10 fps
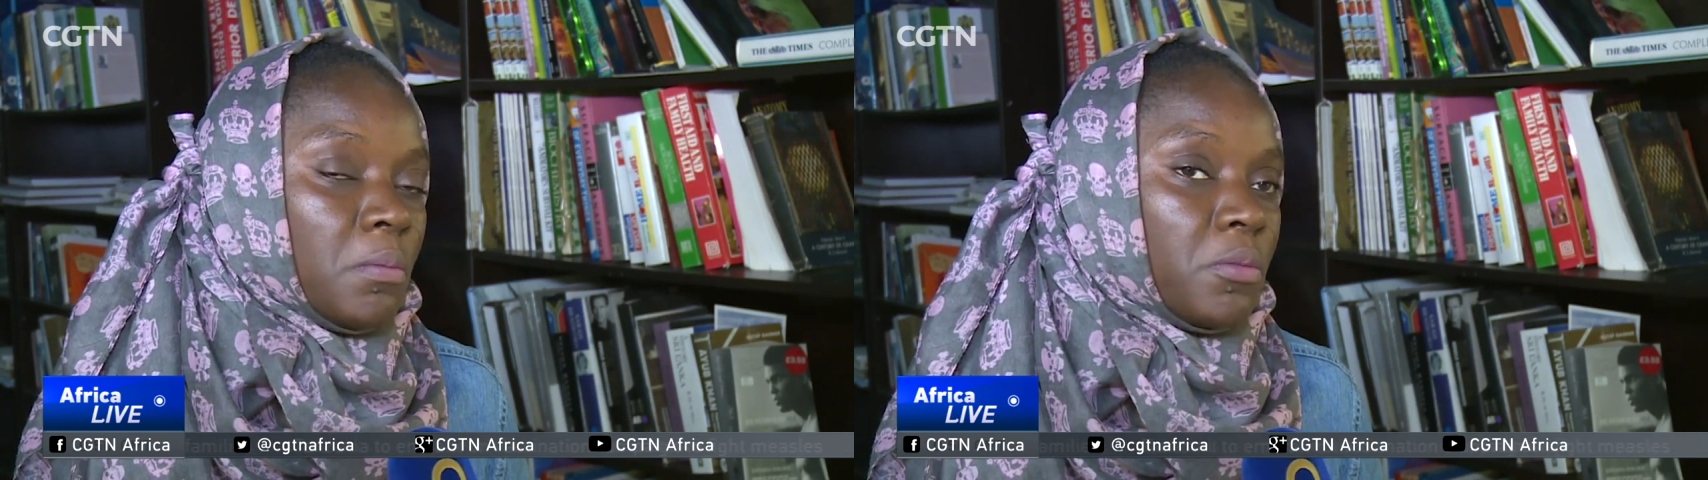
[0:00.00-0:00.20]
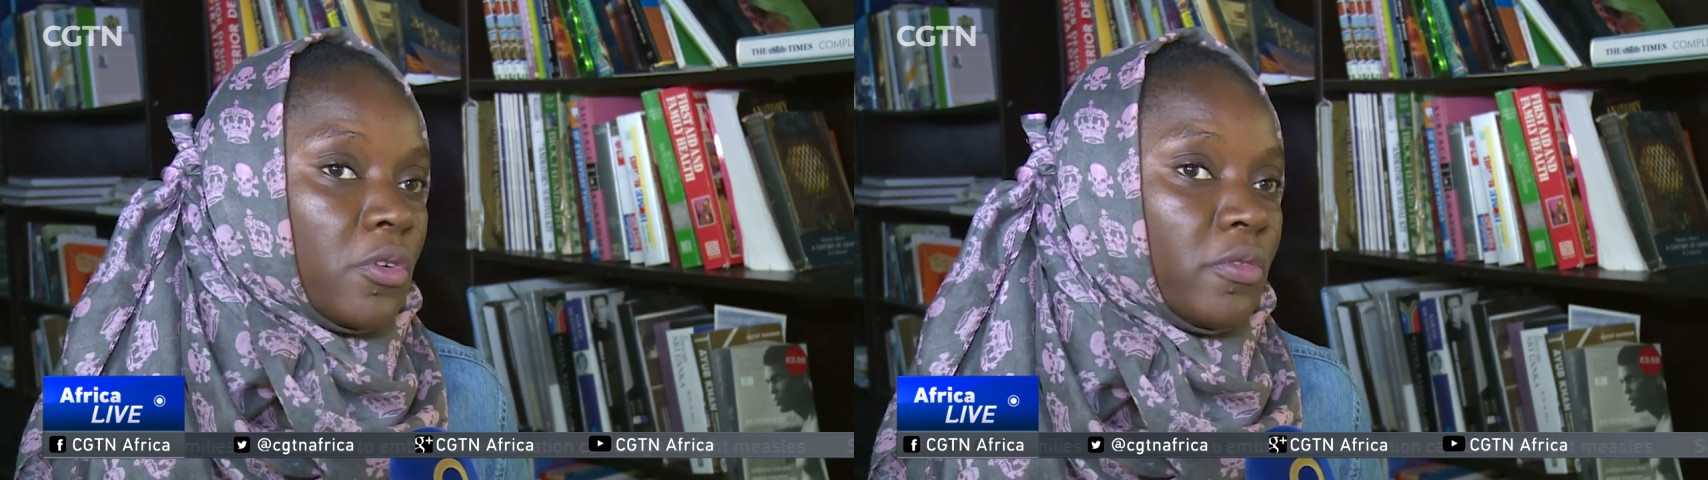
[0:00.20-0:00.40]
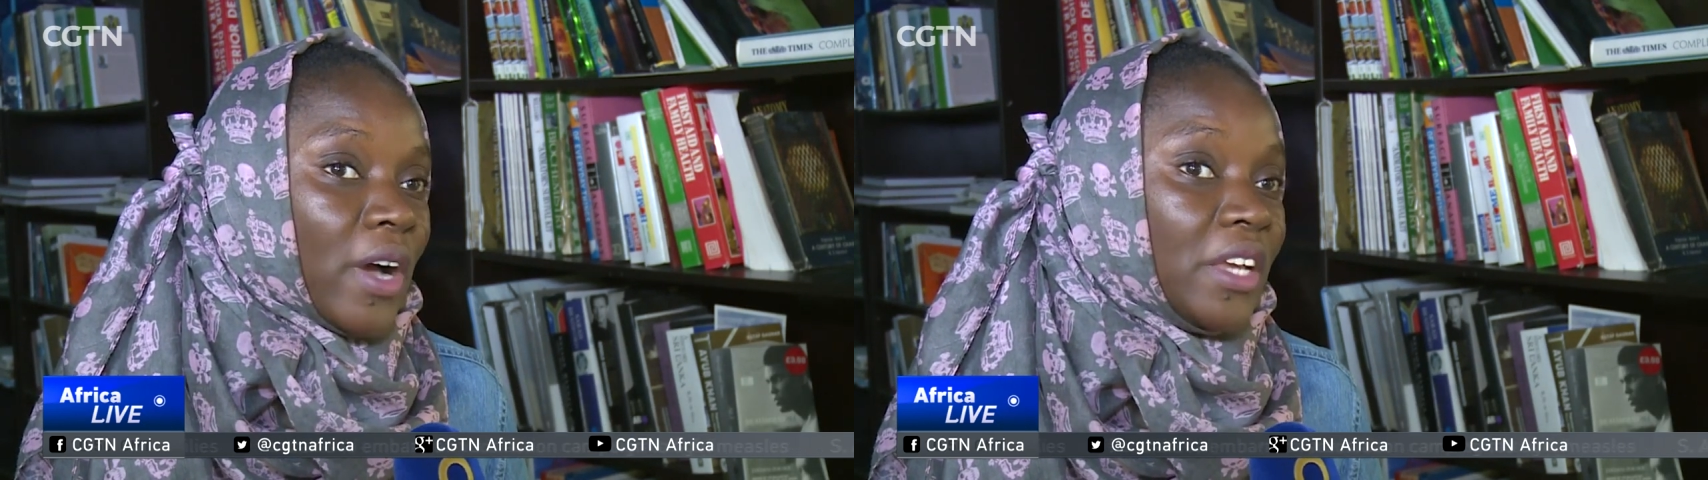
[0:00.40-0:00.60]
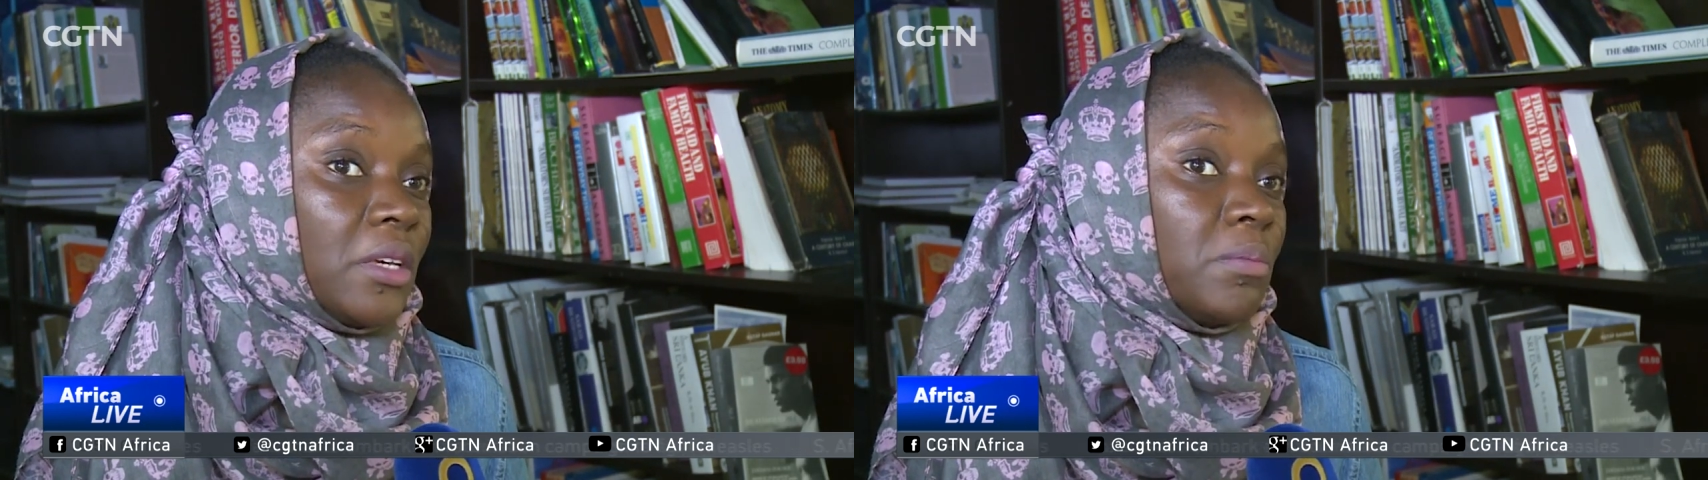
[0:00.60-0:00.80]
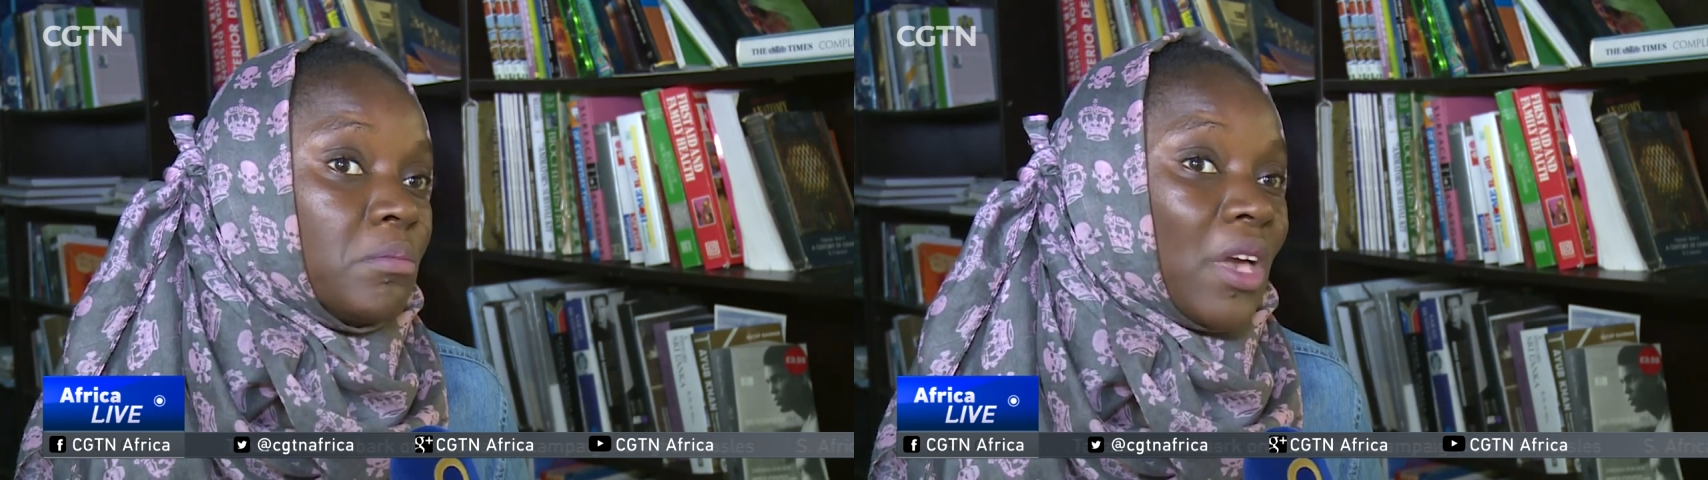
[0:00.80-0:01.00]

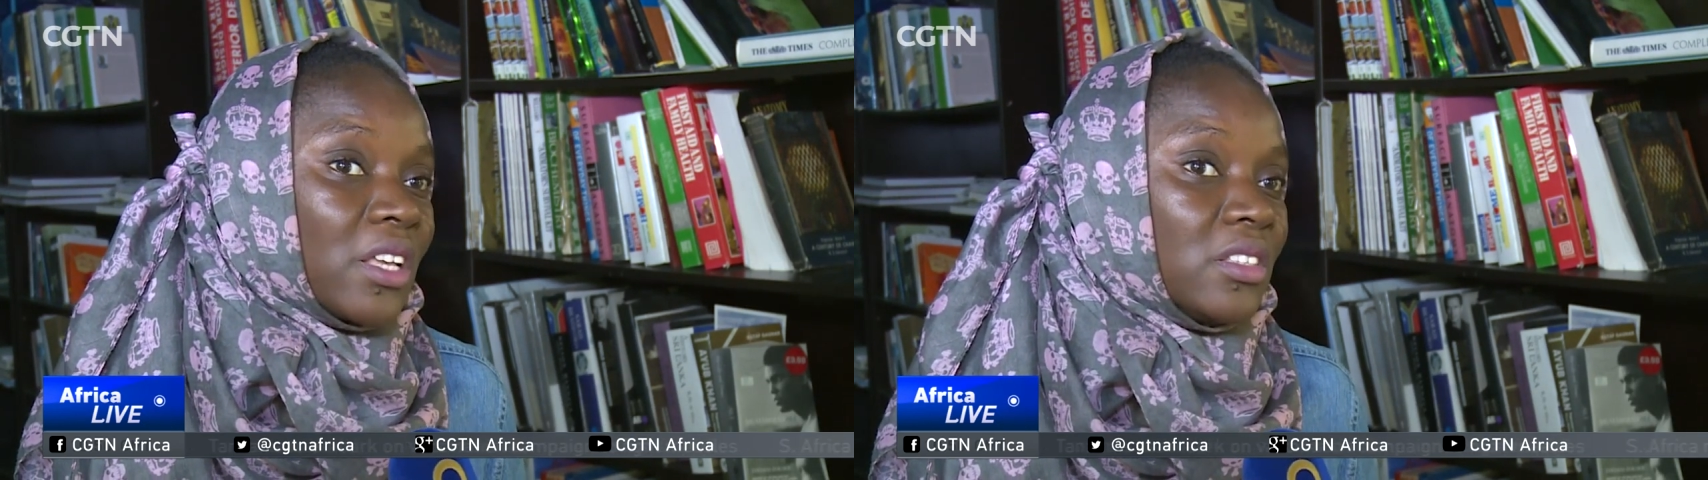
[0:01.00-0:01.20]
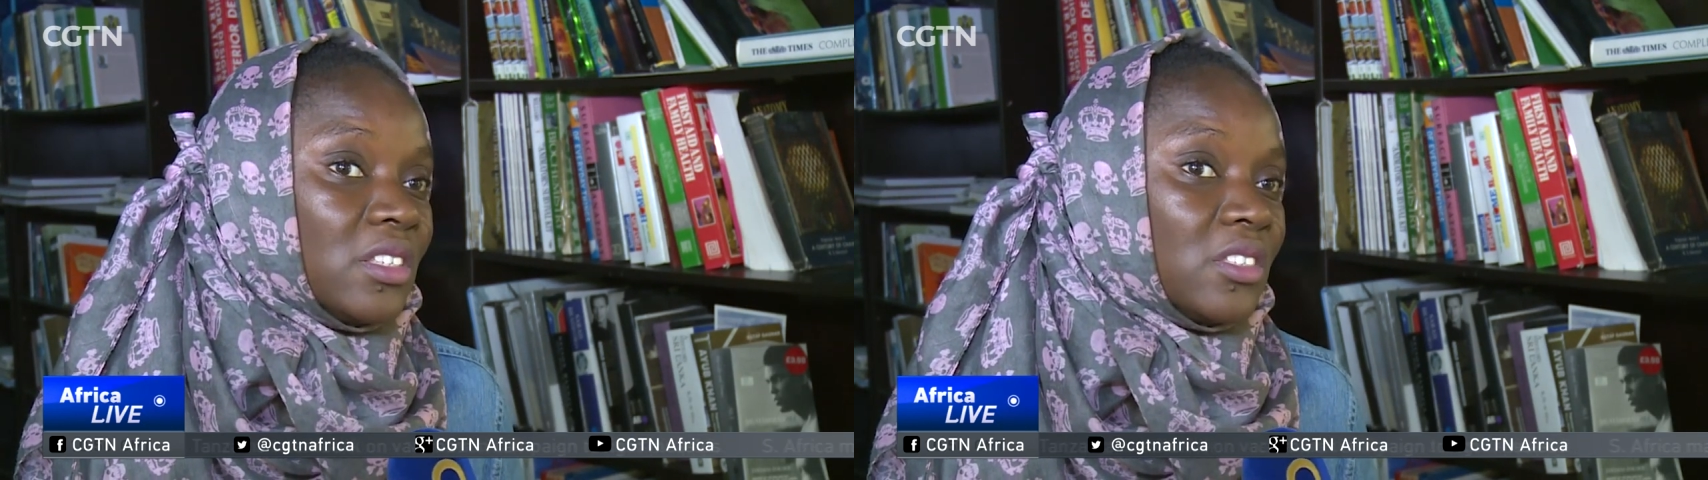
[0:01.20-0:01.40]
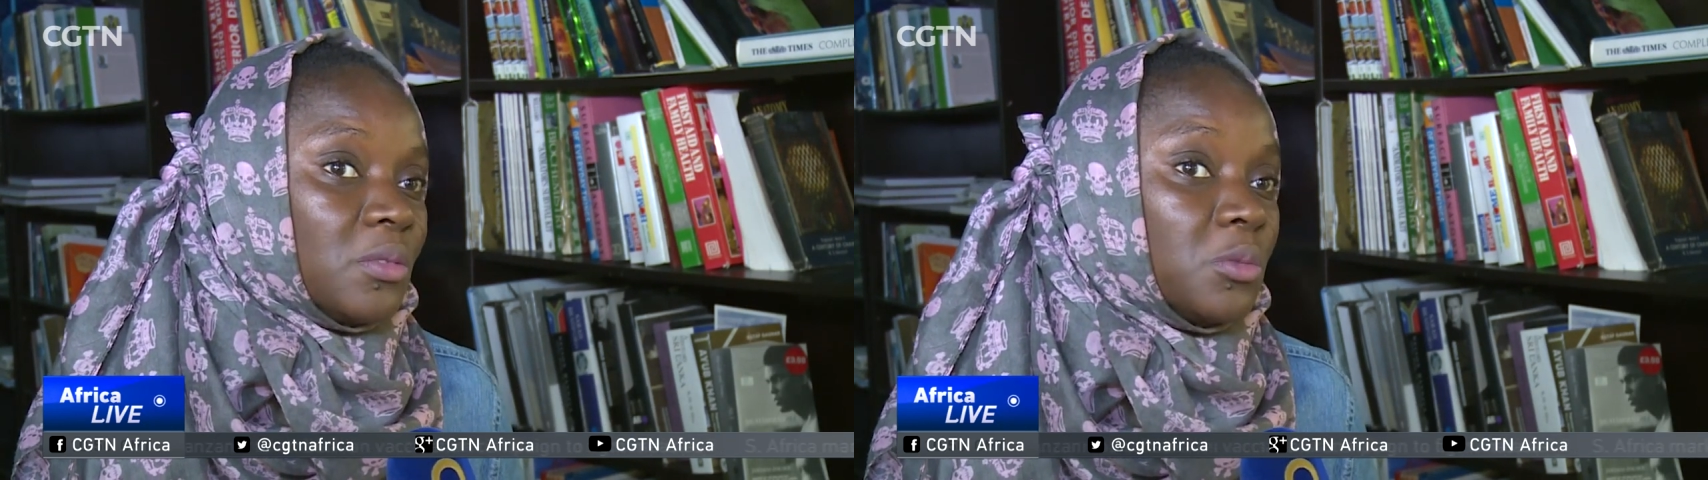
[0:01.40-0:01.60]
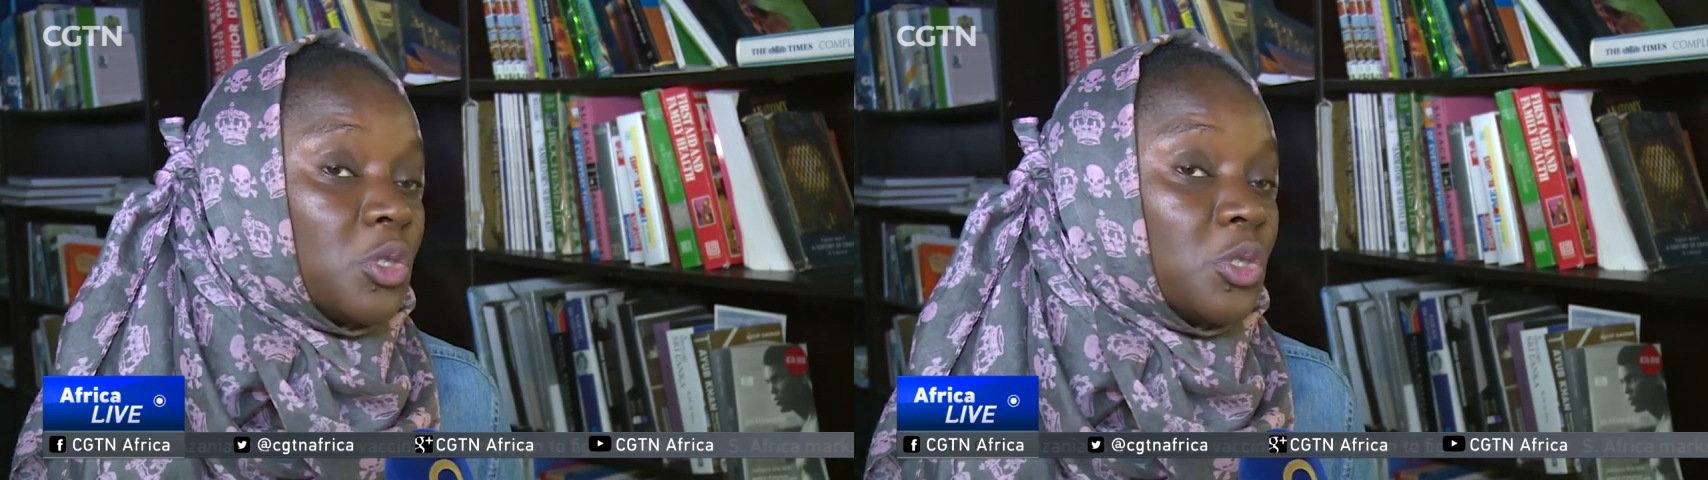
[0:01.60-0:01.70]
providing mechanism